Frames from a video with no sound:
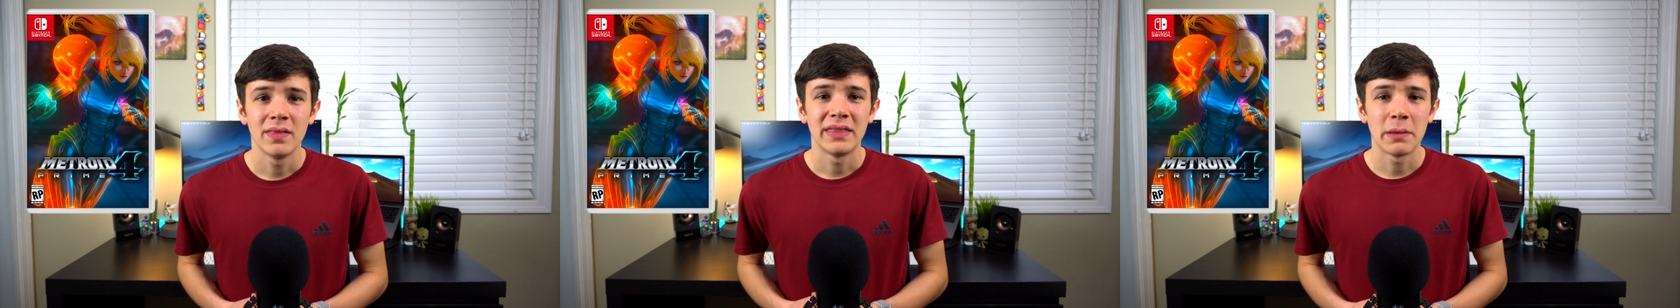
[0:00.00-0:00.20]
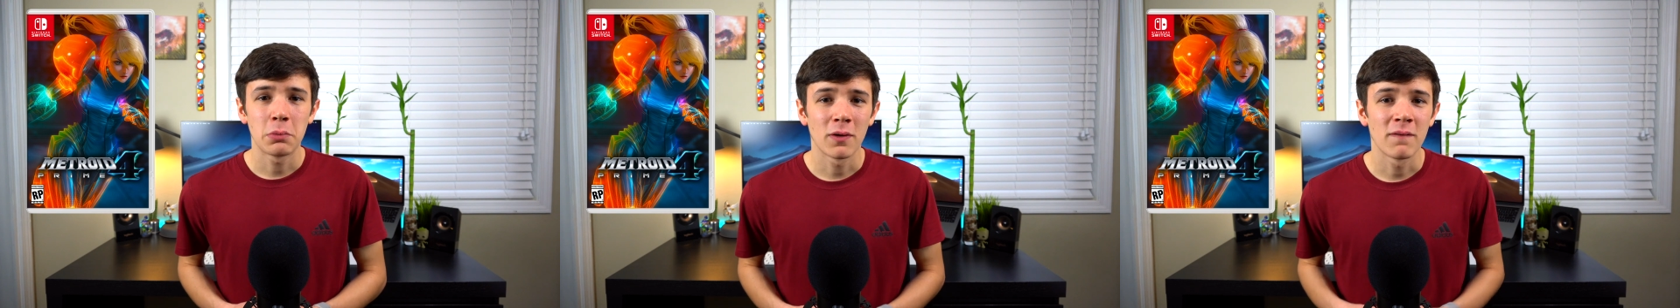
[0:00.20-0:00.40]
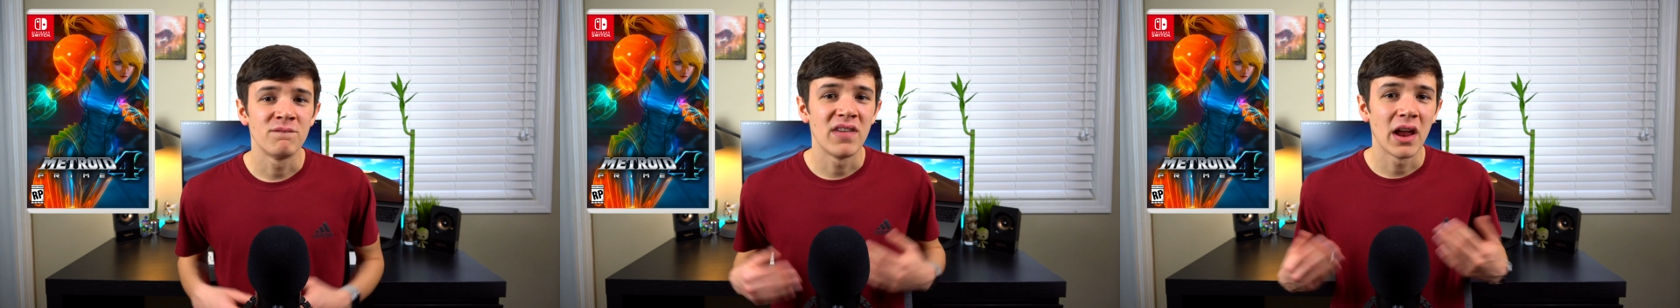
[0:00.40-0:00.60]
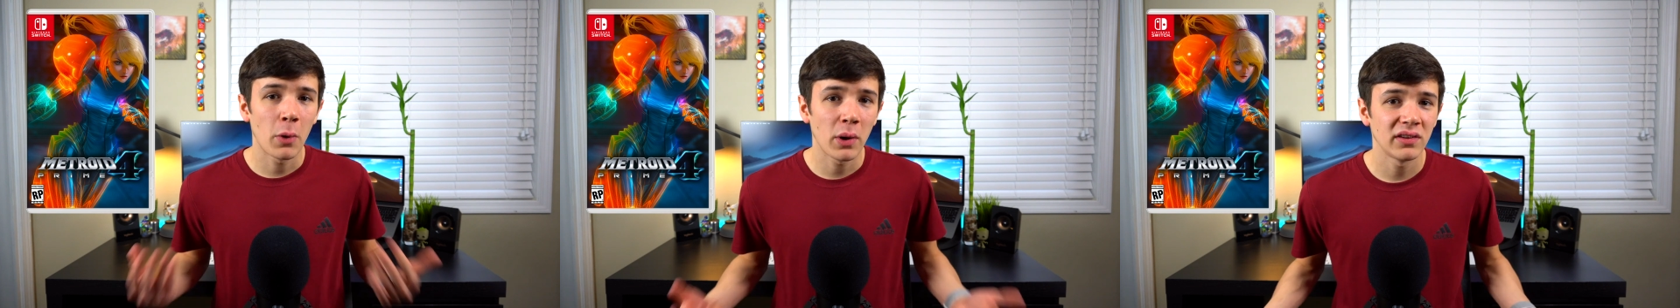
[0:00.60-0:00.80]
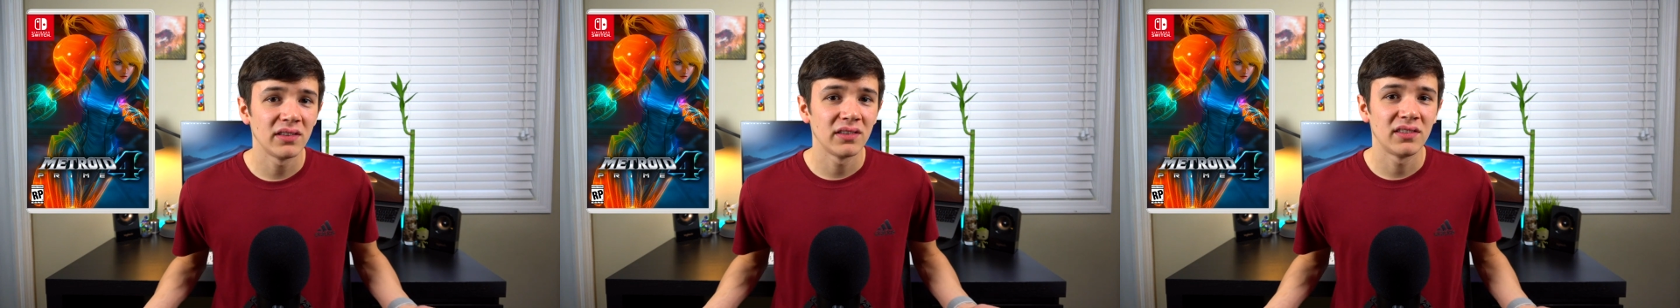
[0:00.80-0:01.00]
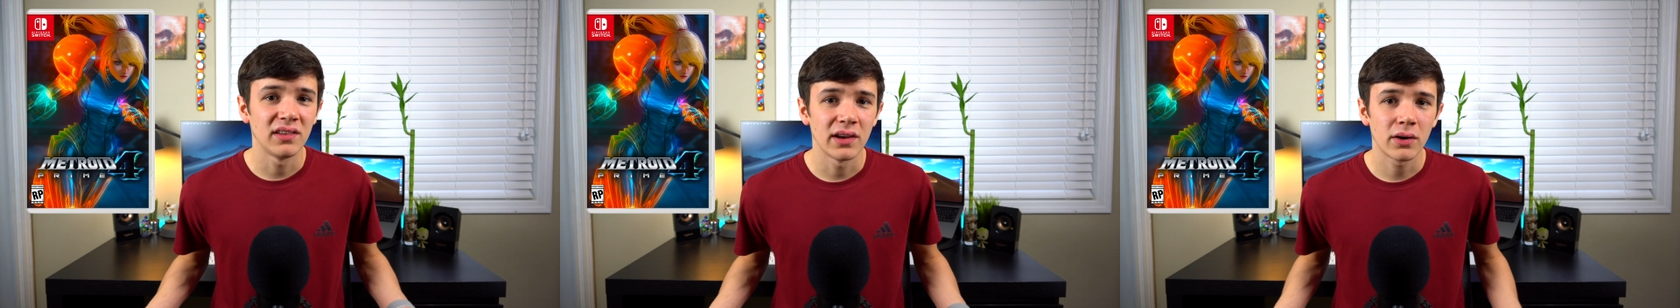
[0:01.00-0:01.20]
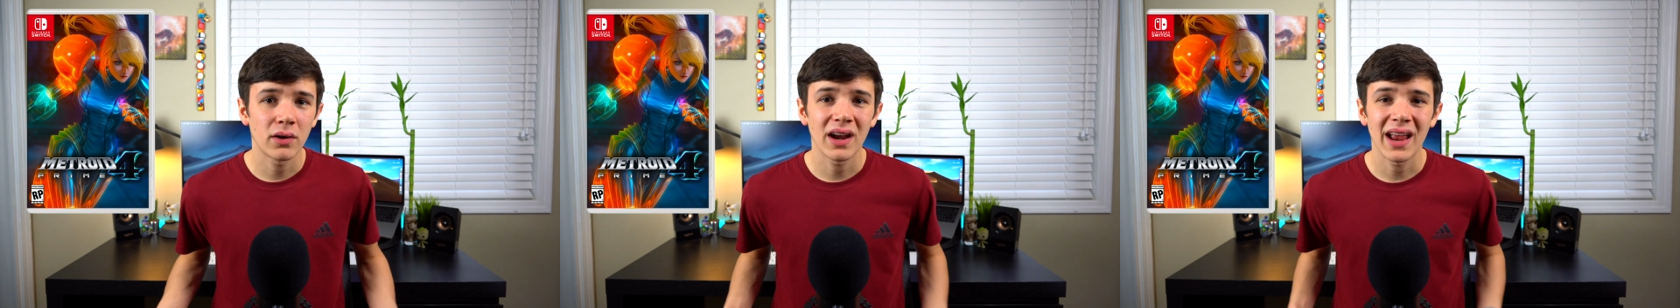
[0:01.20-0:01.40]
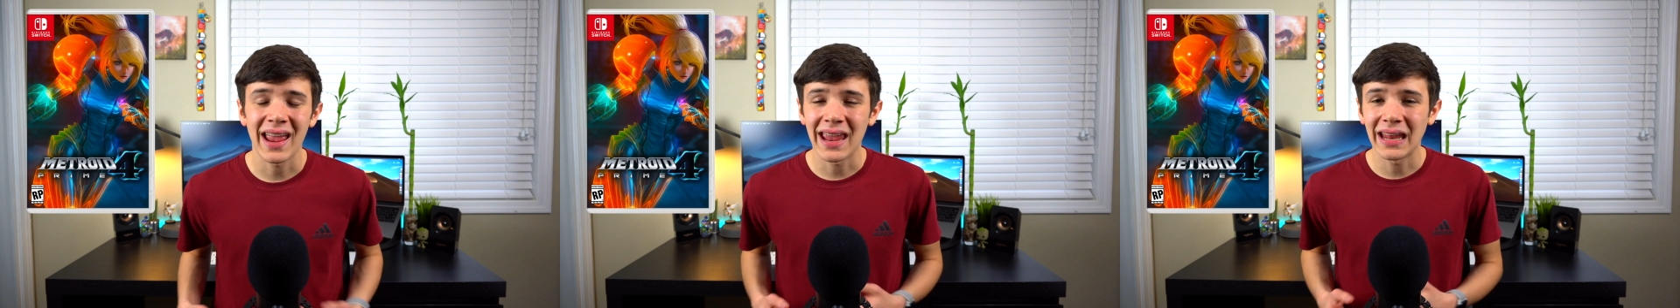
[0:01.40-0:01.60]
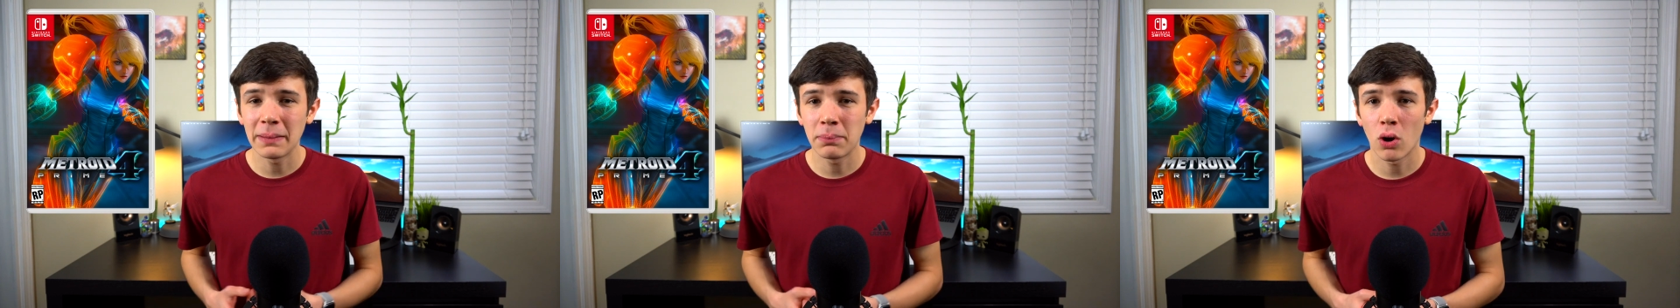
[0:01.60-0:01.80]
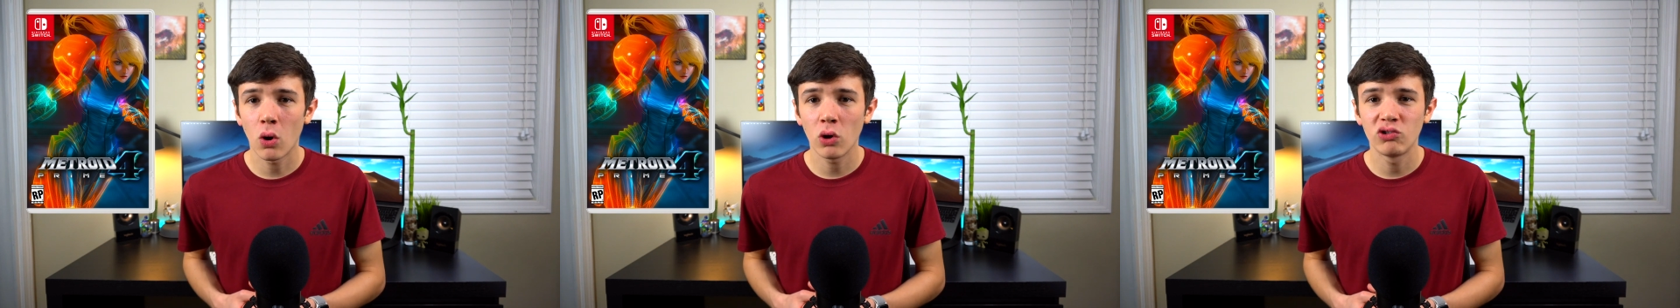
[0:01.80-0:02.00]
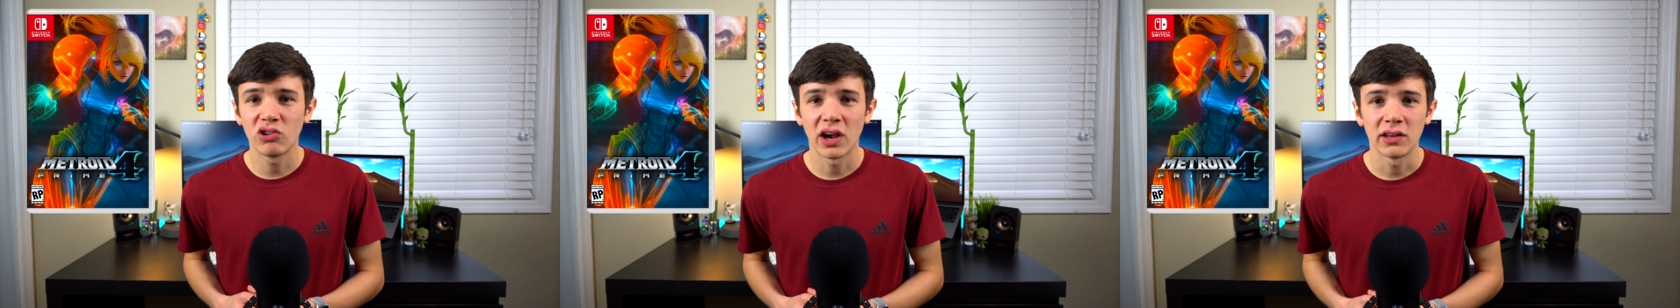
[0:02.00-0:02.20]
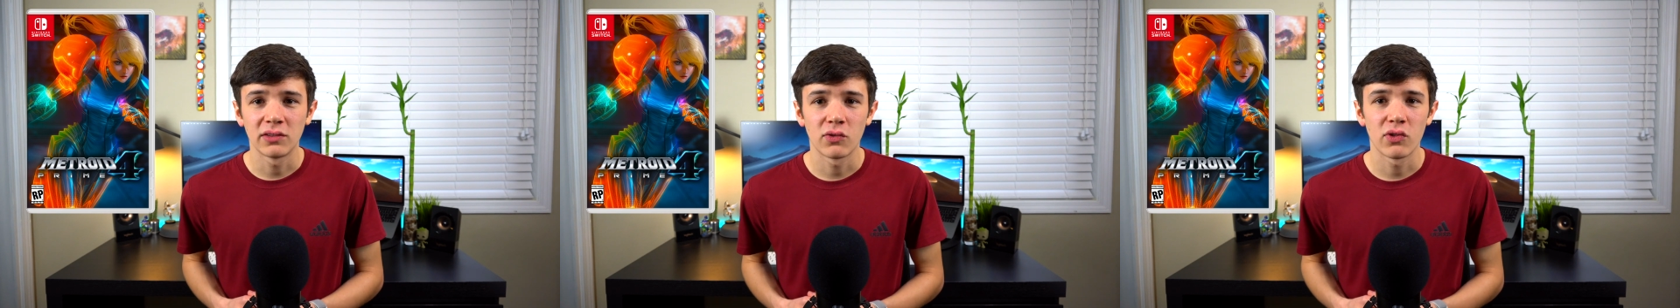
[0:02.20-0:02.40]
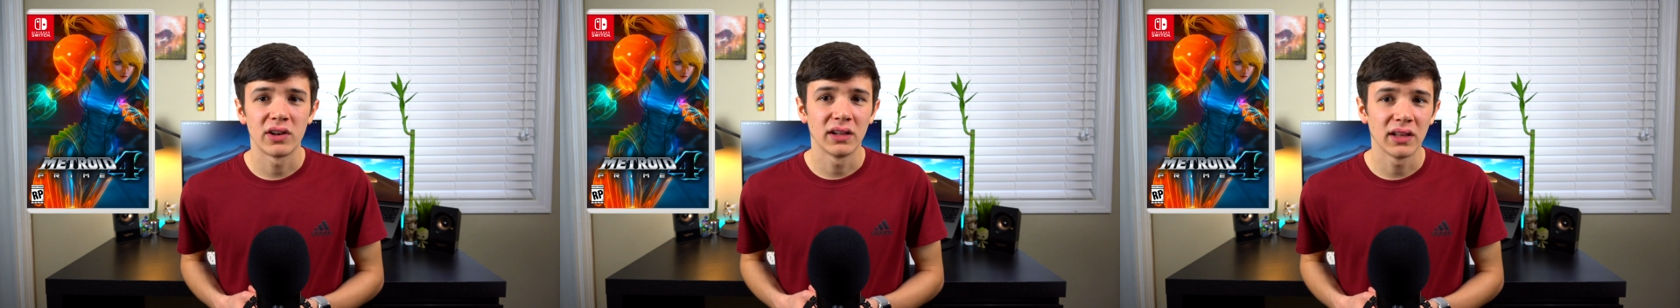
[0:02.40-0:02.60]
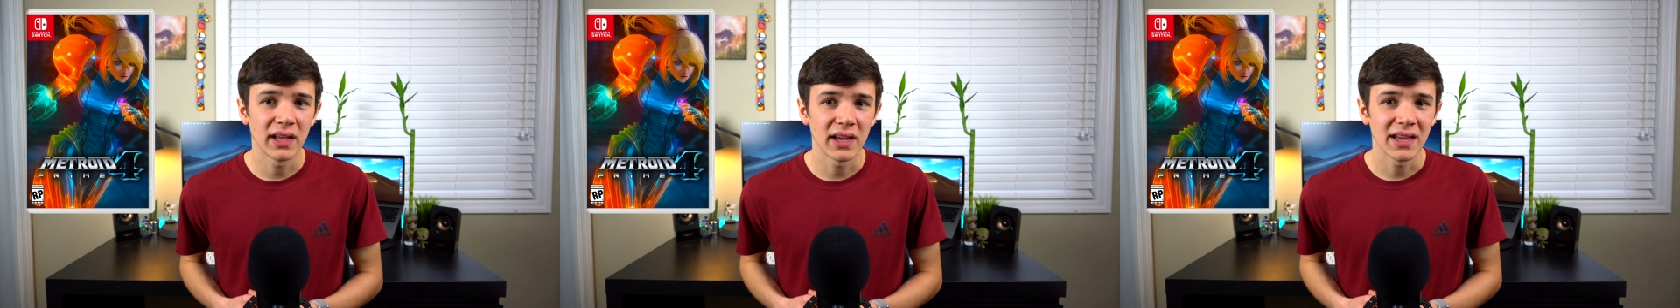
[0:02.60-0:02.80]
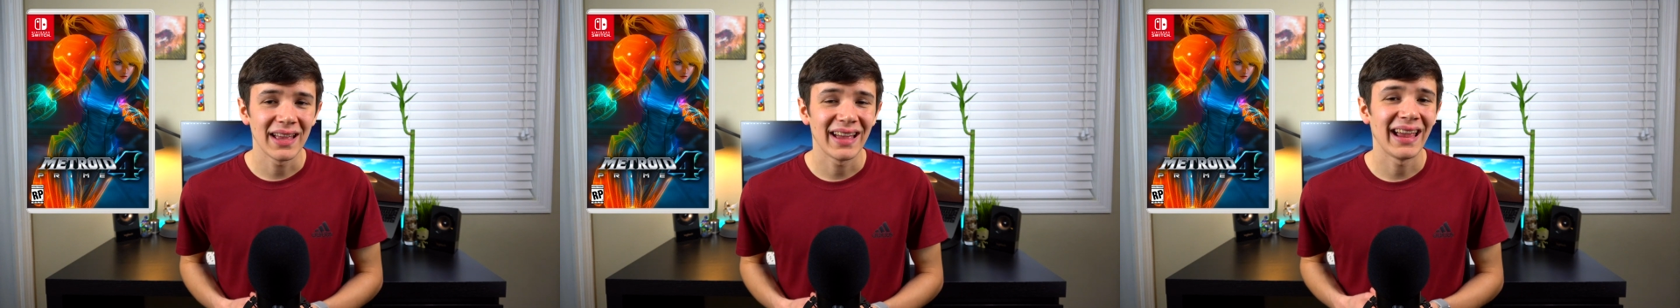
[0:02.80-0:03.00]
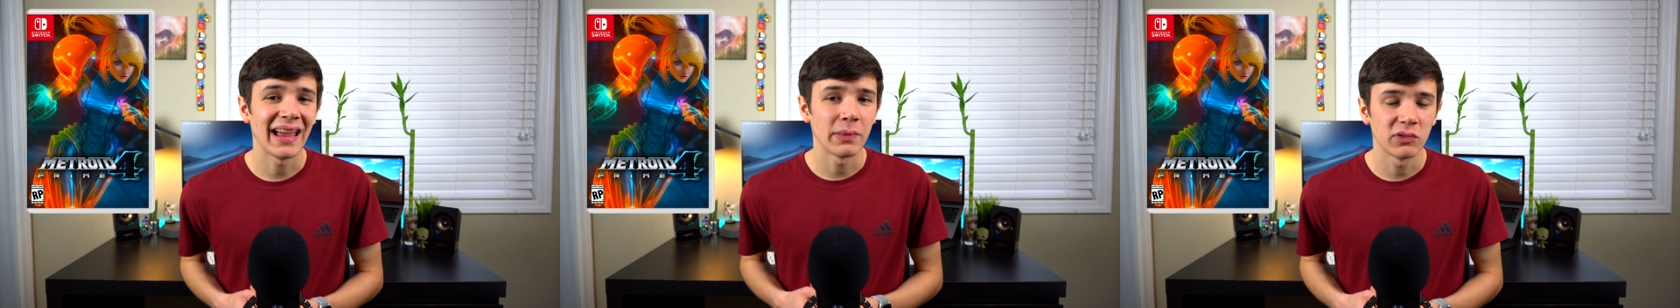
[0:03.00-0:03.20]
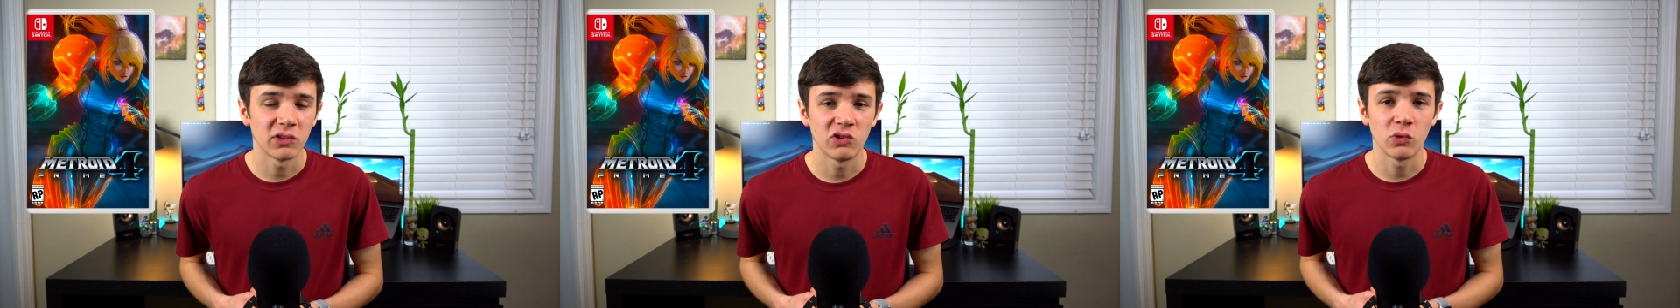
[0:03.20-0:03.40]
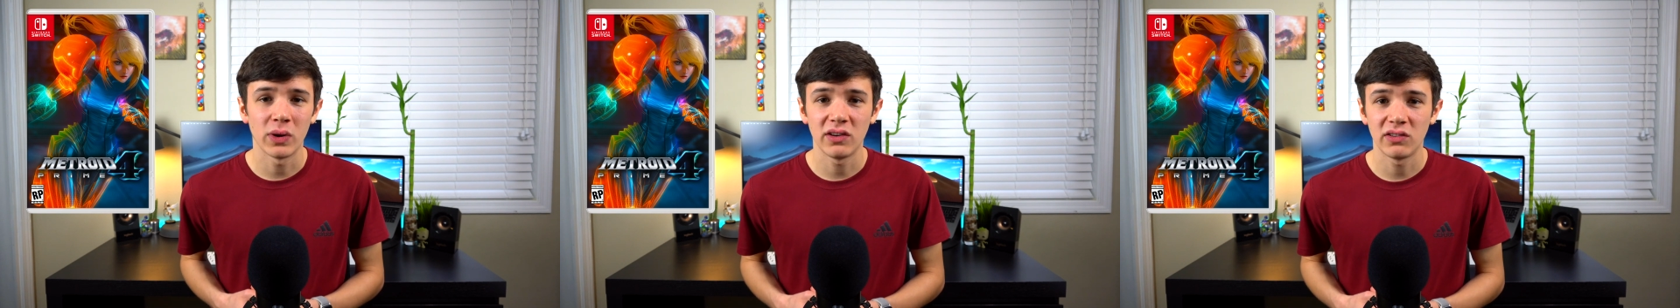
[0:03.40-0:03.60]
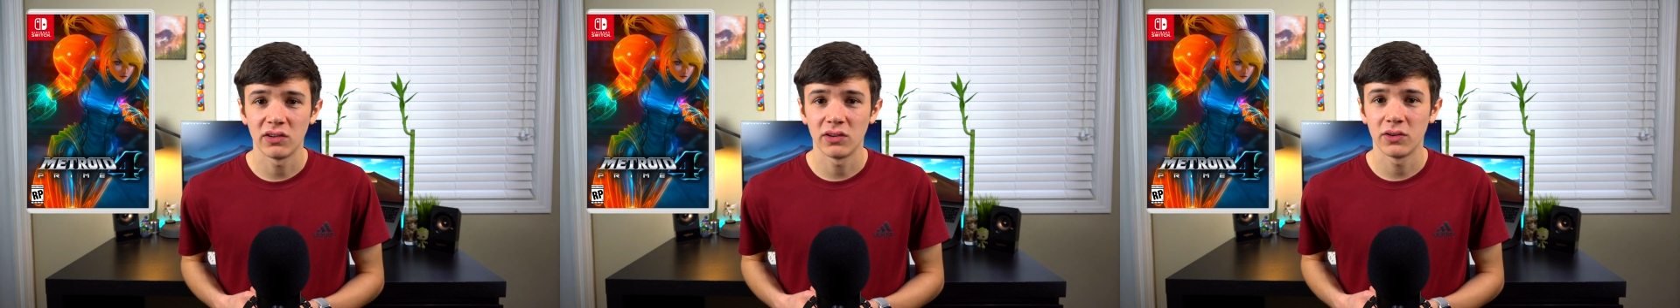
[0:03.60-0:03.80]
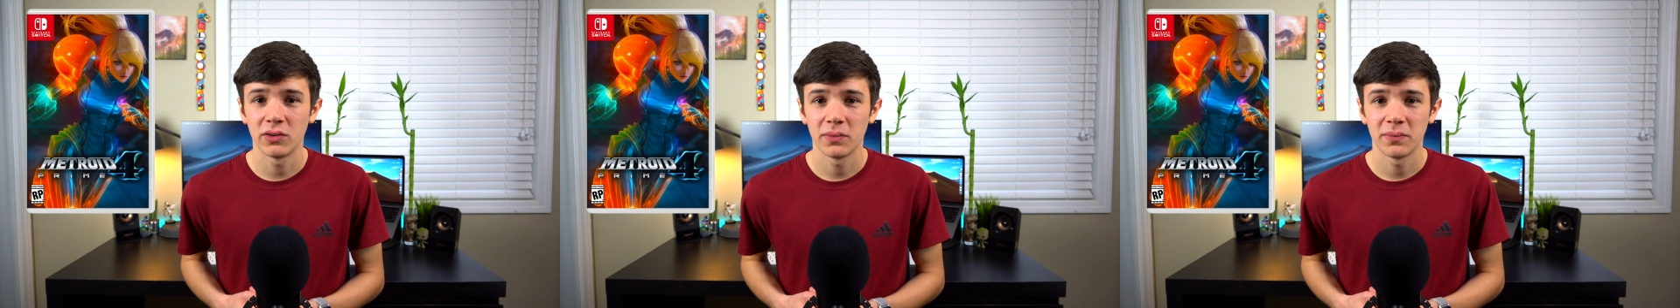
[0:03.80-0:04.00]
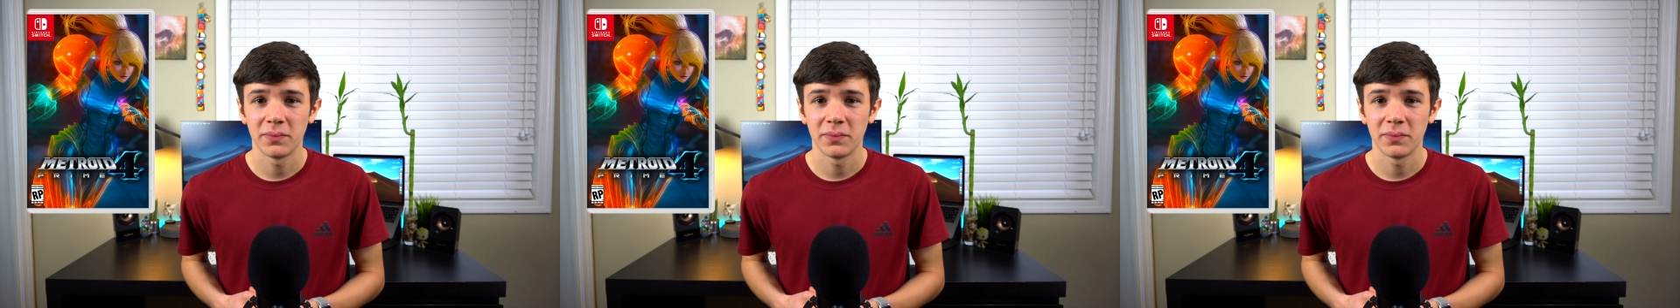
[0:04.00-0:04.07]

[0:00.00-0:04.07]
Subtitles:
they were very sincere and apologized for the delay and the situation.